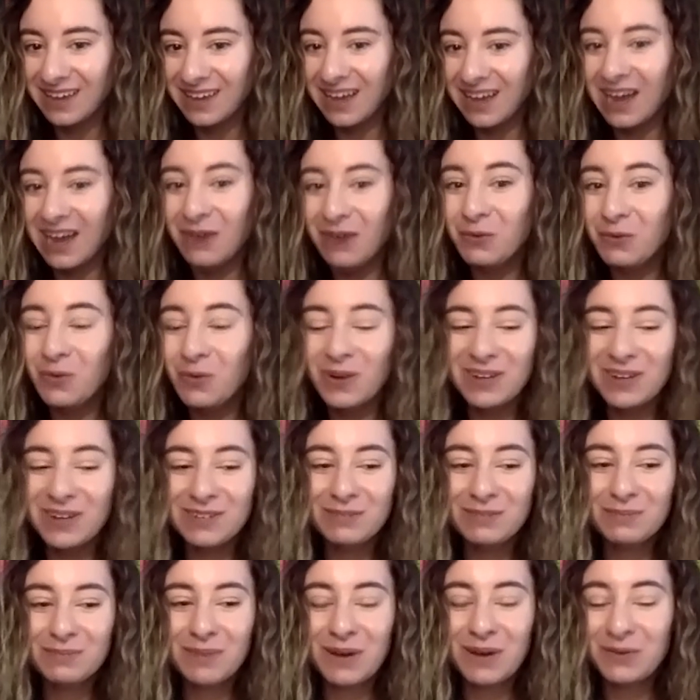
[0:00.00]
I want
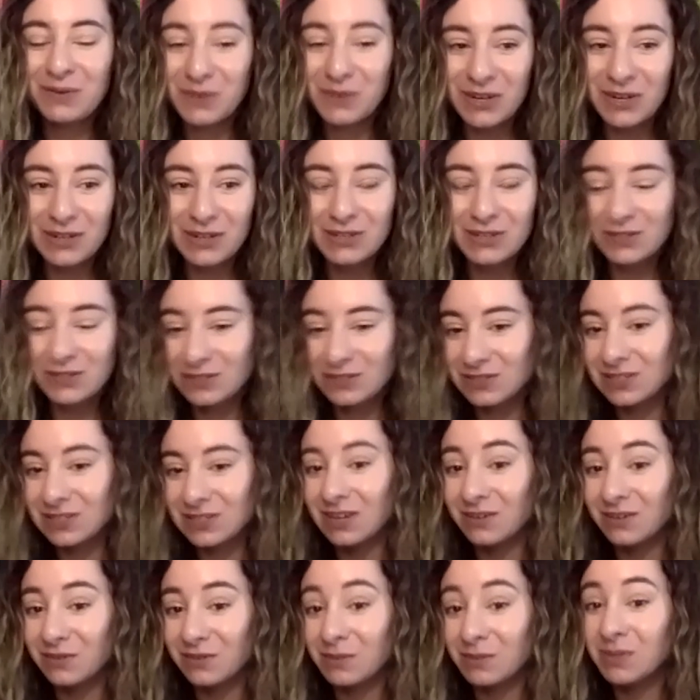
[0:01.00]
my readers
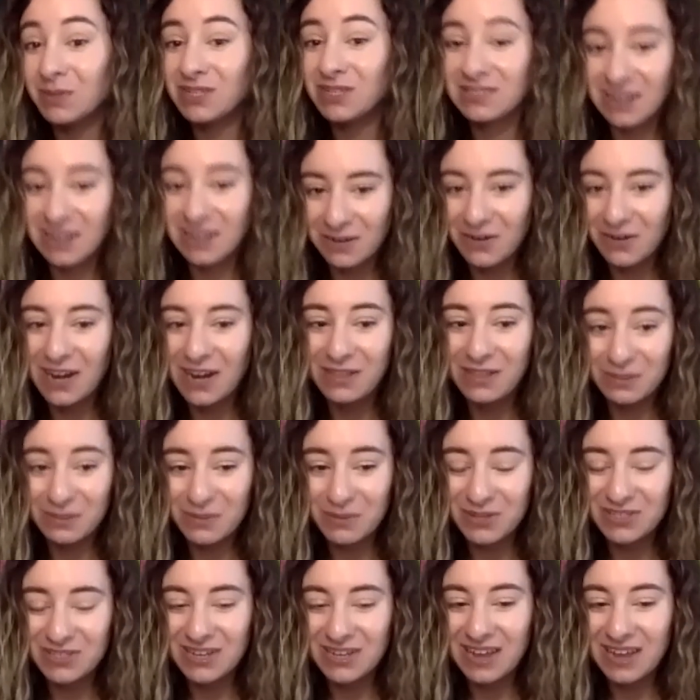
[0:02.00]
of the books that I write and the
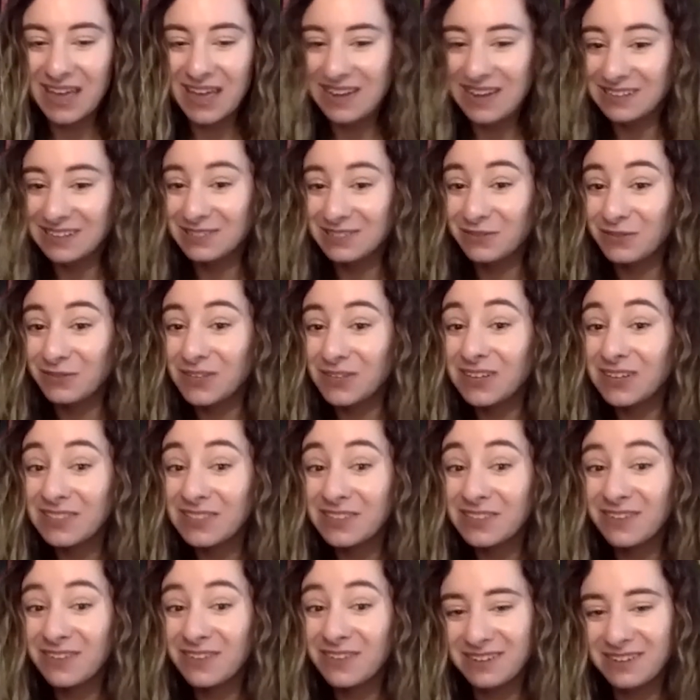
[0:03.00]
books that I edit to feel like
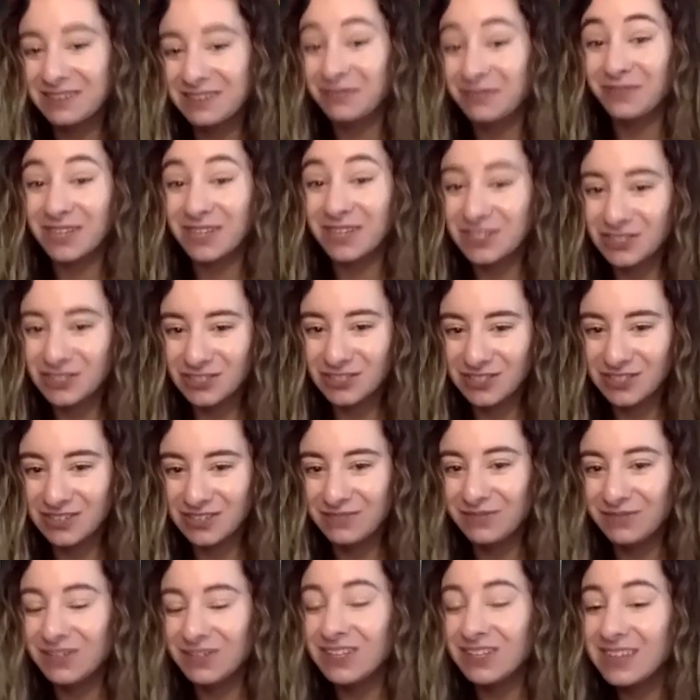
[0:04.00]
they're on an adventure
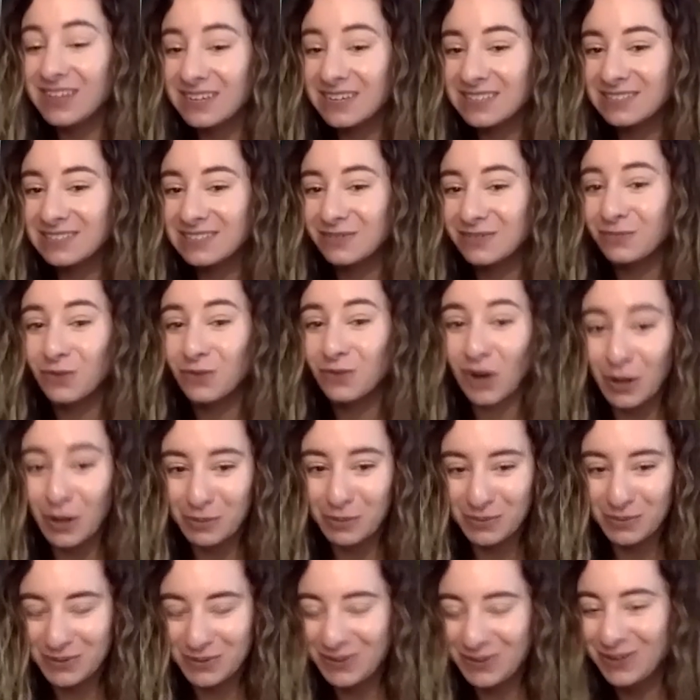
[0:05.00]
and feel like it's a
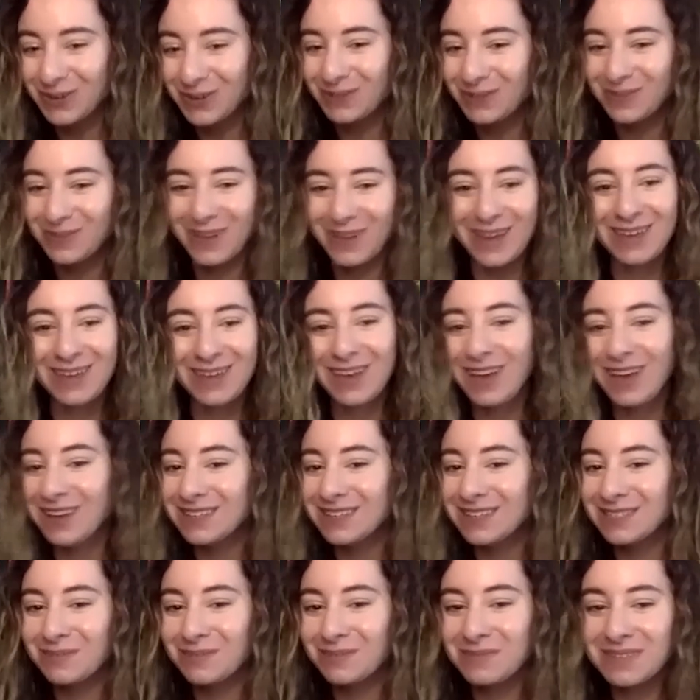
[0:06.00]
romp, you know, like
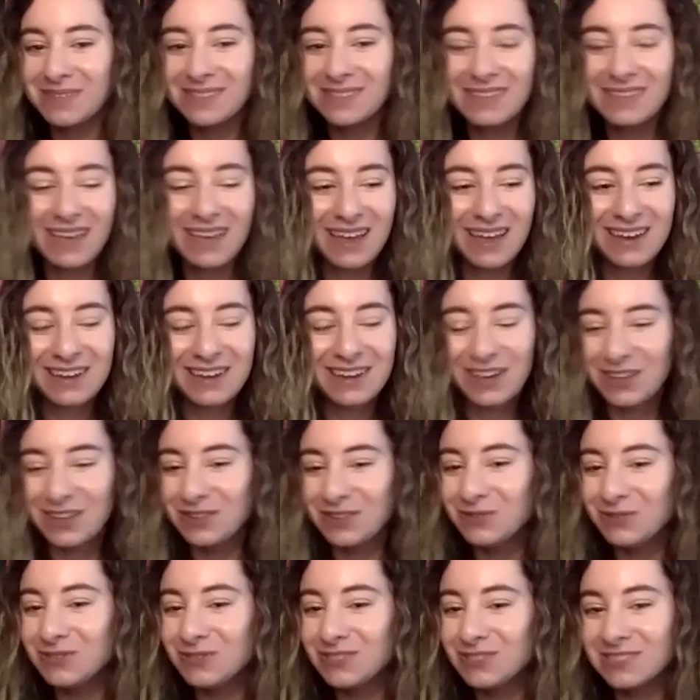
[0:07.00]
something that
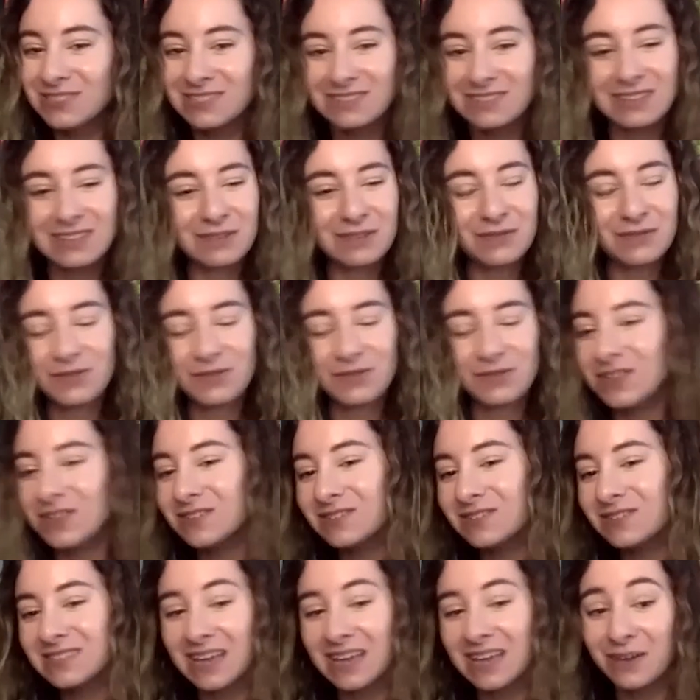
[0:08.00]
it
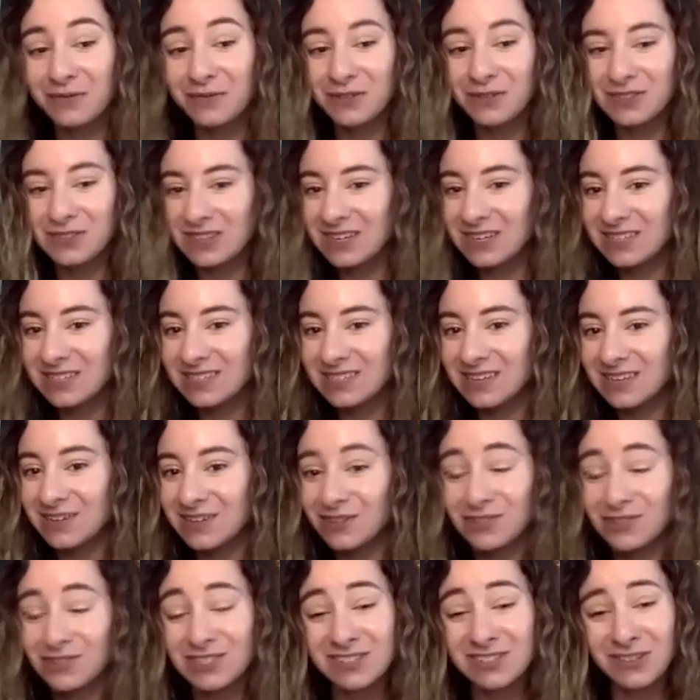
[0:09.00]
feels effortless and
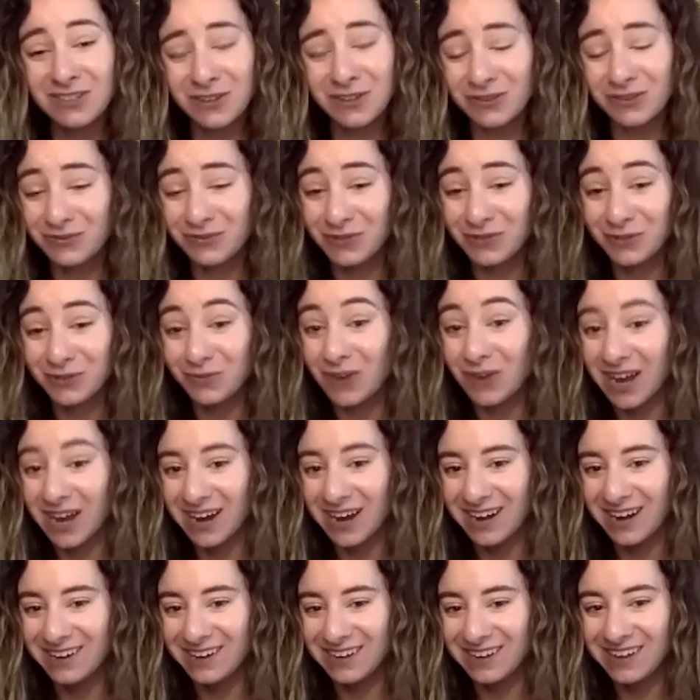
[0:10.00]
you're just along for the
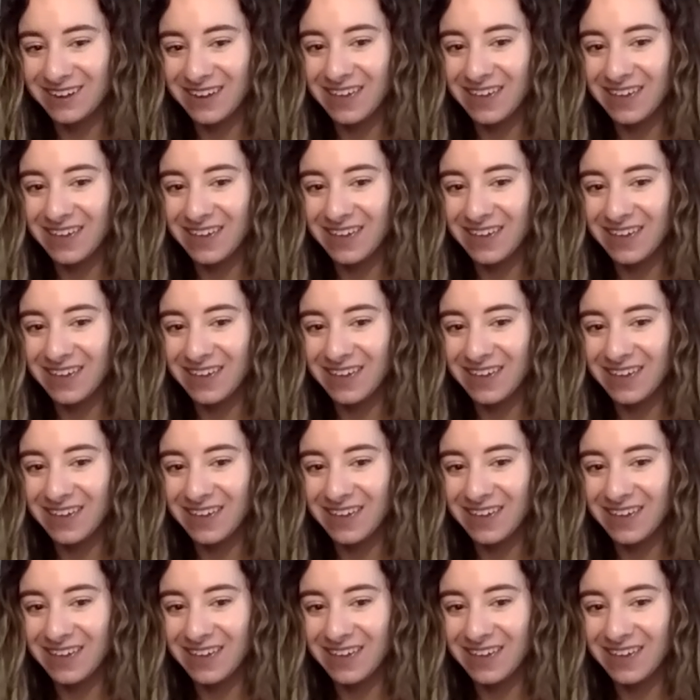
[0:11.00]
ride.